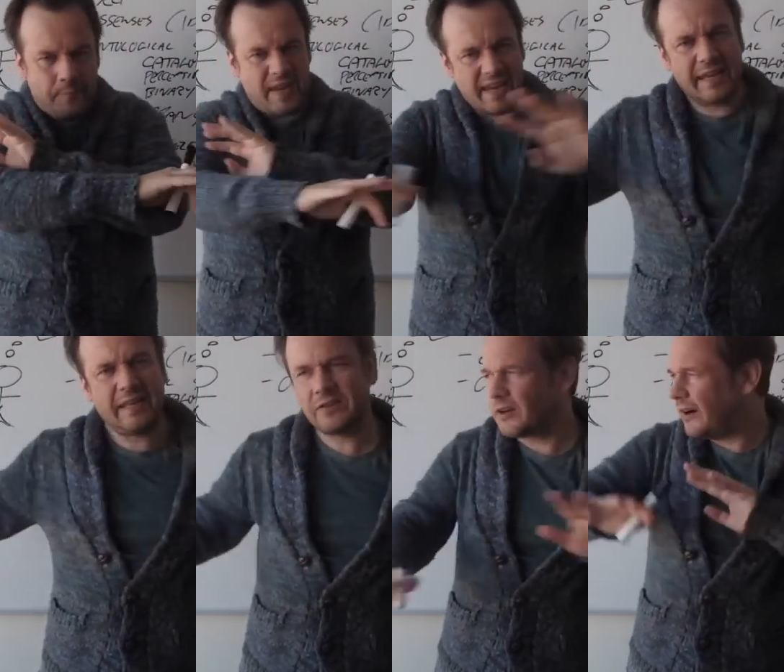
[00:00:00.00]

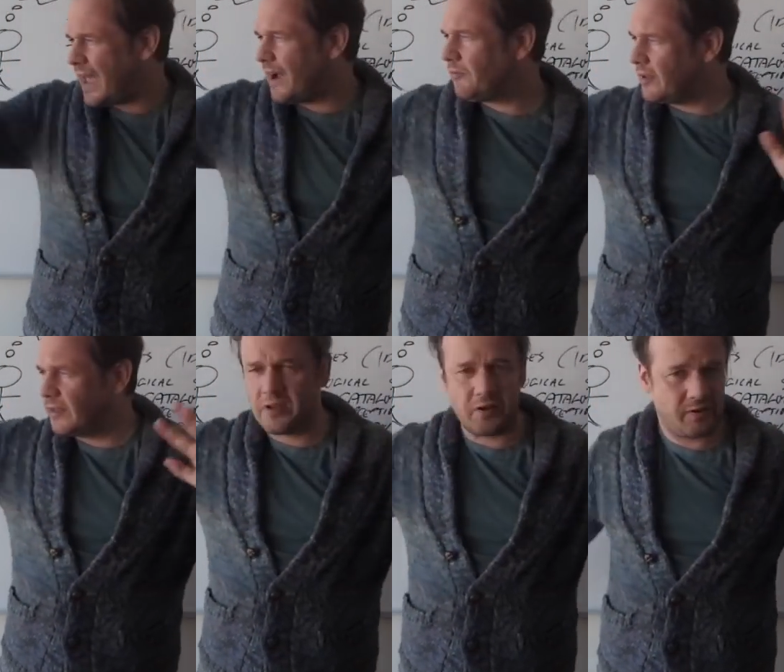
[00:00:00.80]
beings are
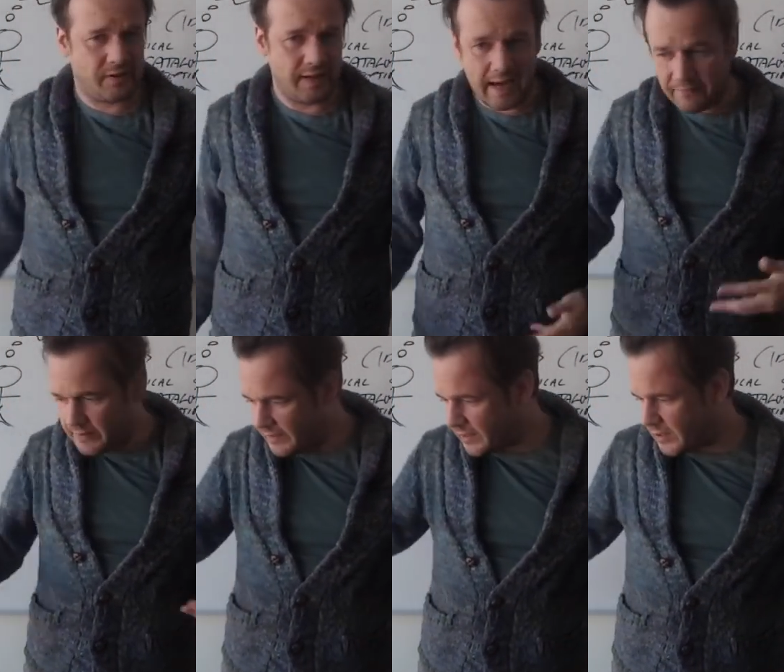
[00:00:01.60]
everything that you see.
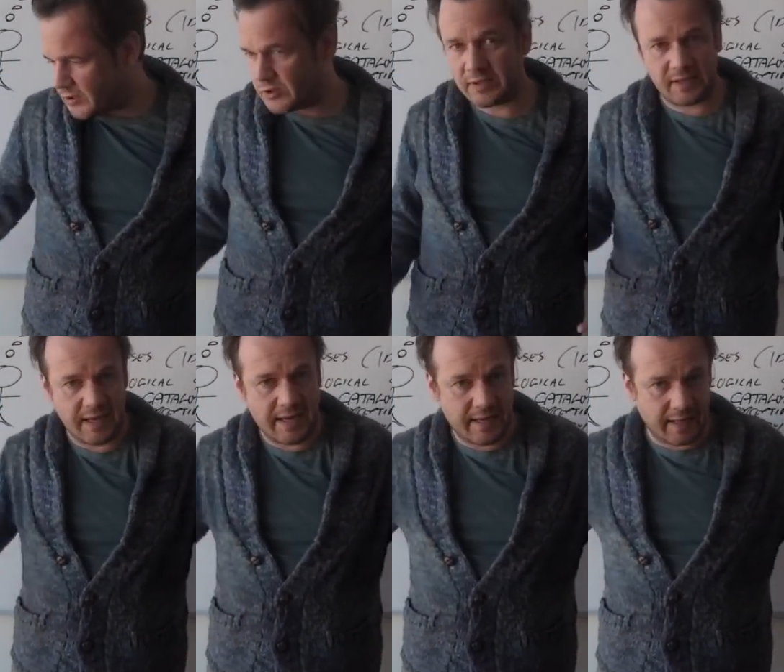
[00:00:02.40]
Everything that you
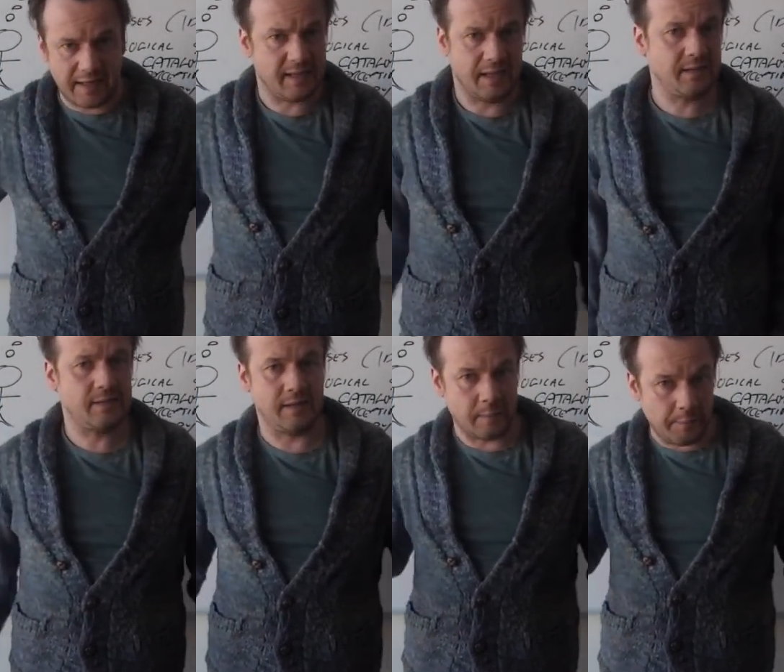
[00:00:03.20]
see that
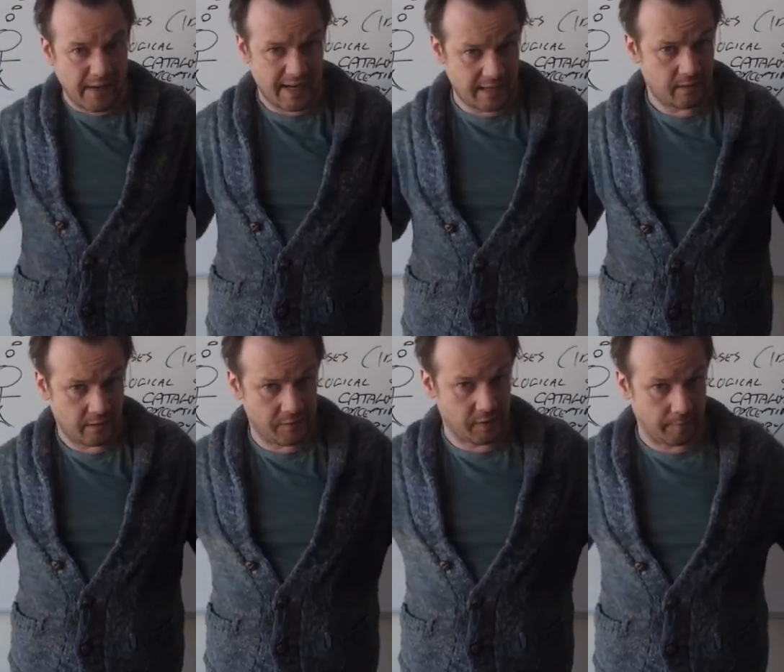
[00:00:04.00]
exists is a being
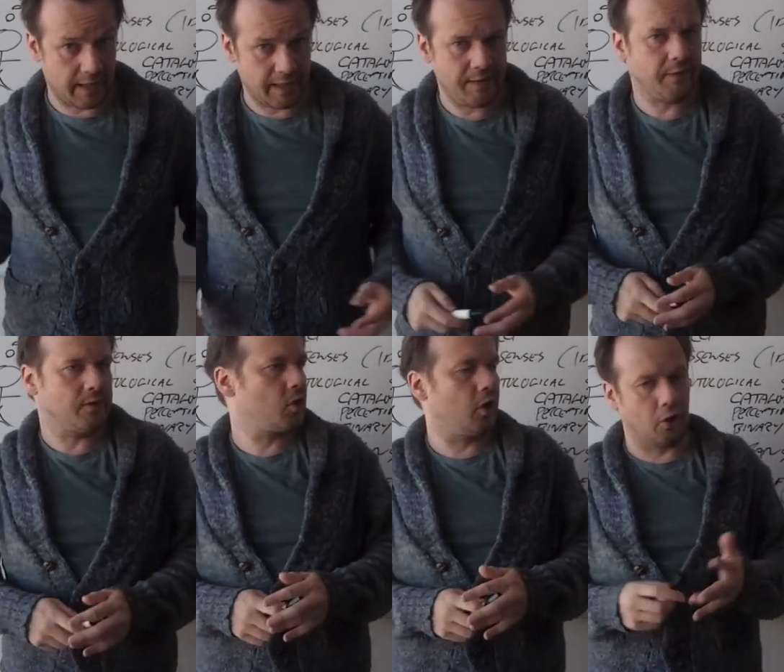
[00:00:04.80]
of some kind.
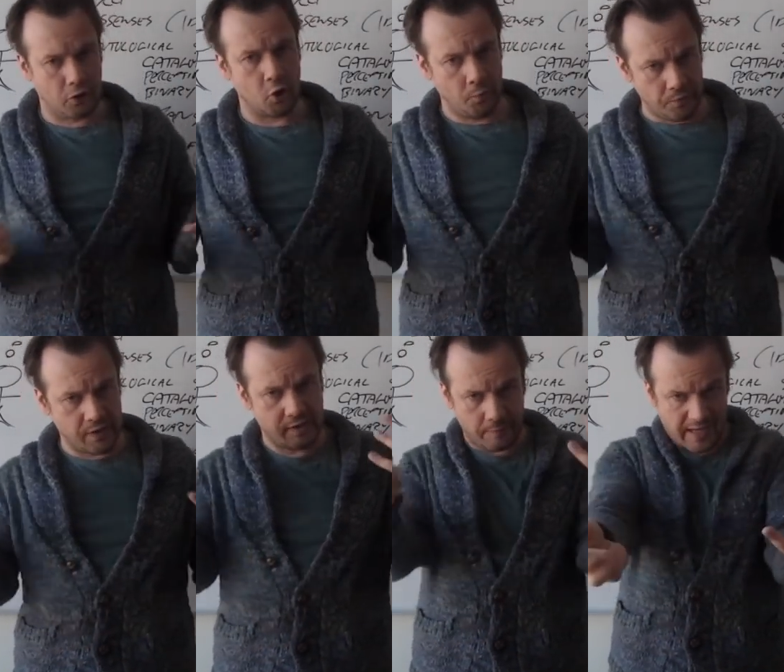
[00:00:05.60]
Even Sherlock
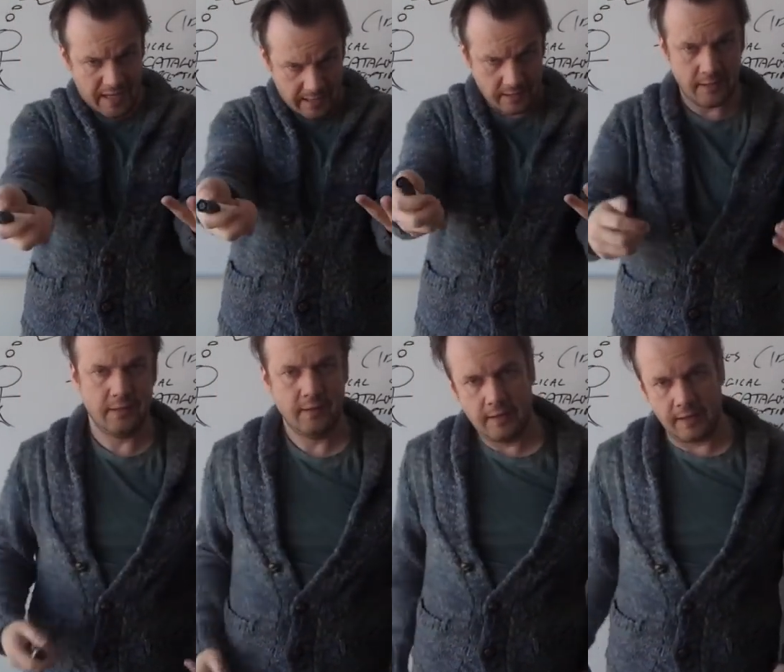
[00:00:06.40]
Holmes is a being.
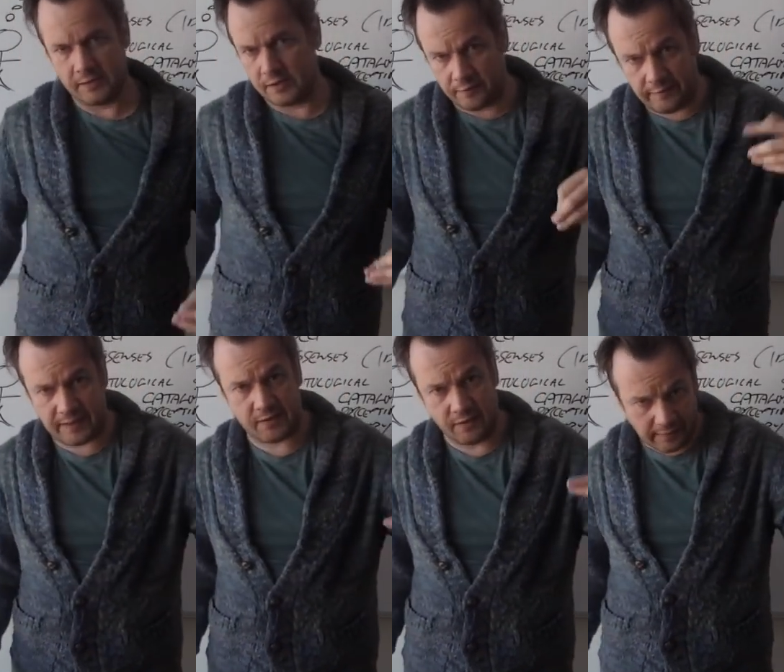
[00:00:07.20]
He's just a
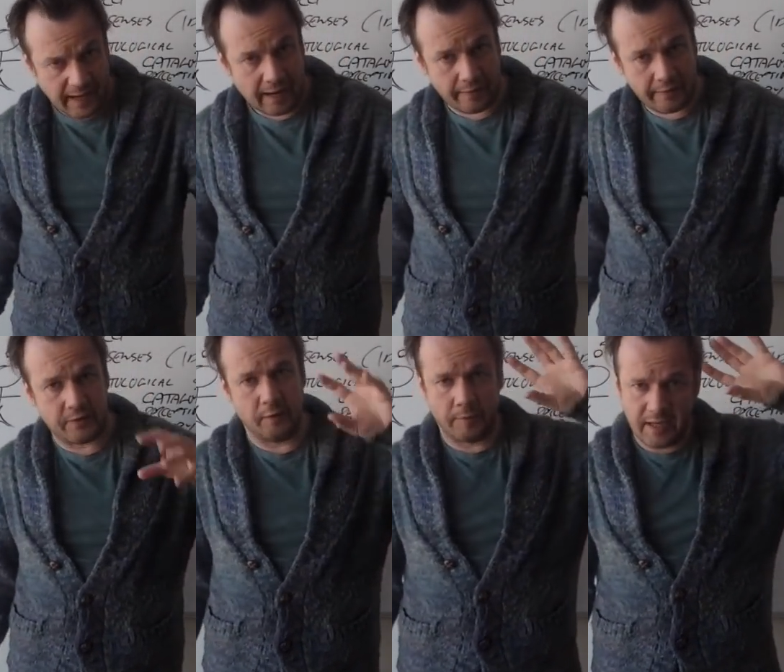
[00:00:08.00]
fictional
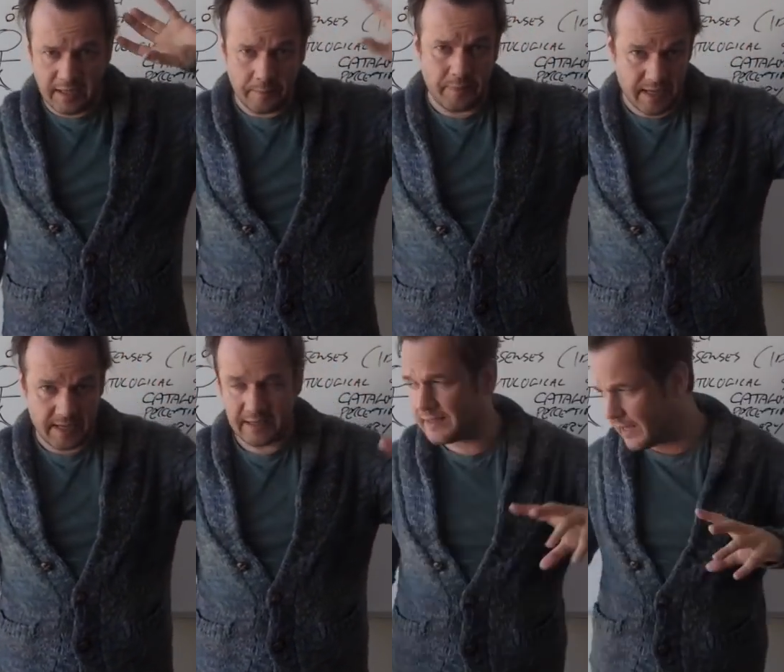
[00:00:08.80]
character, but he's a
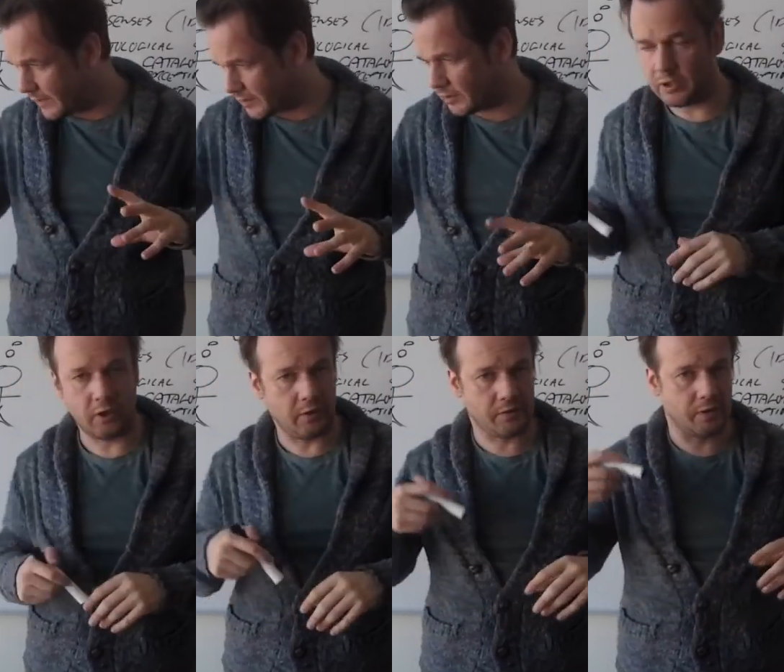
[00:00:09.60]
being. Santa
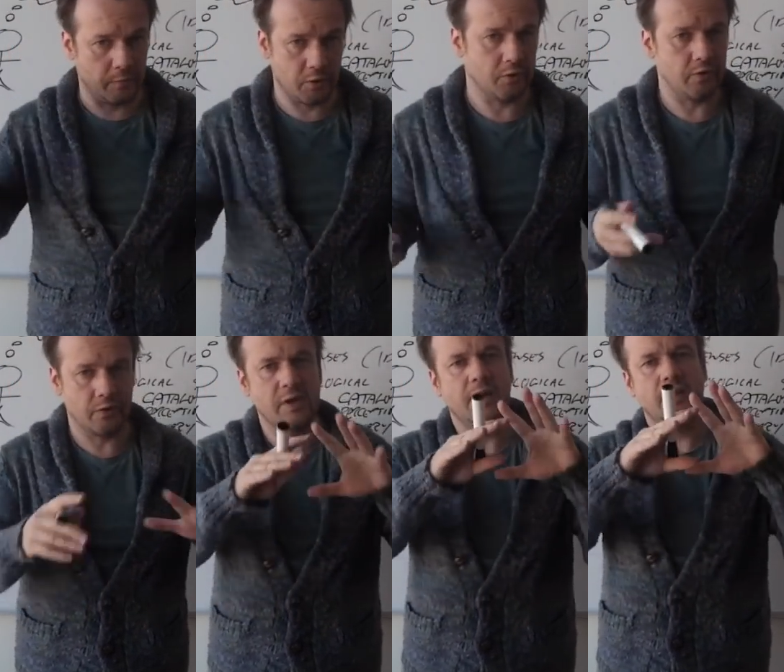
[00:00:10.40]
Claus,
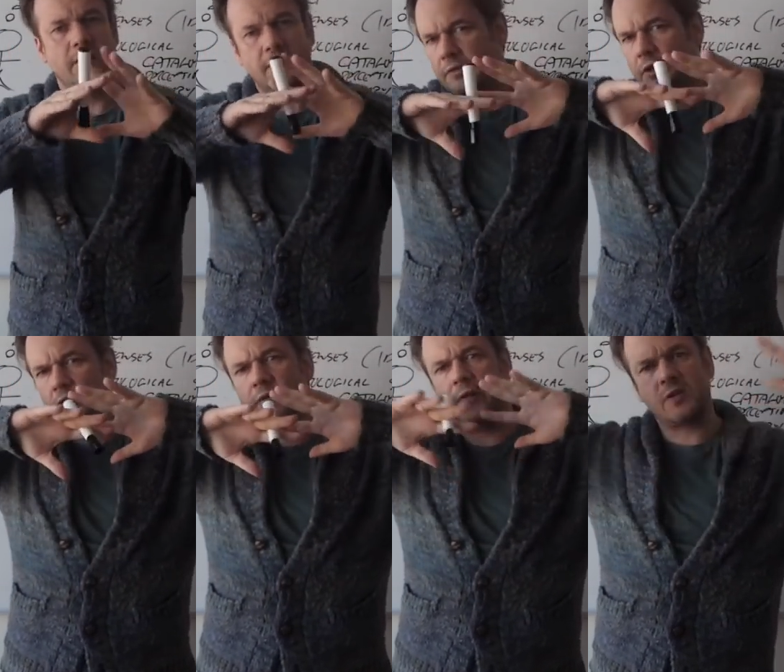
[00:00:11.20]
computers. The
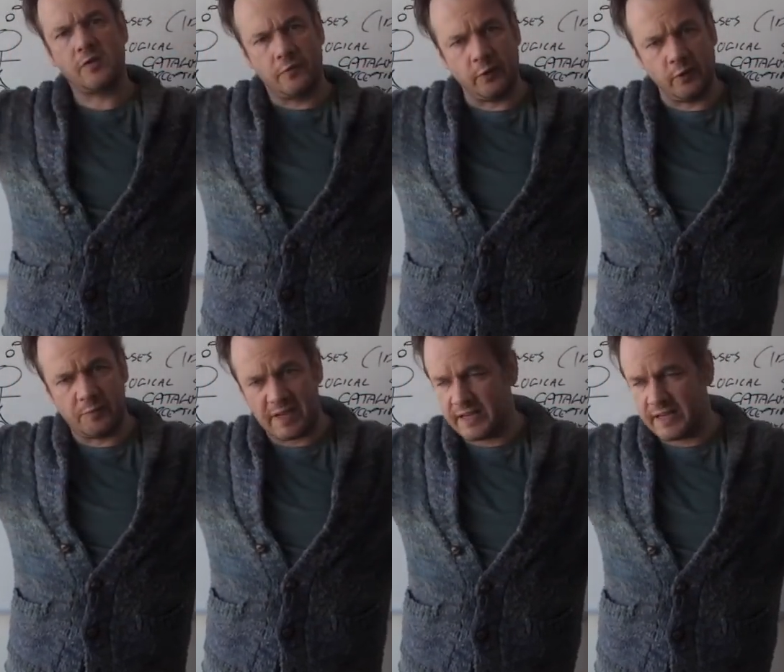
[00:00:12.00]
universe is full of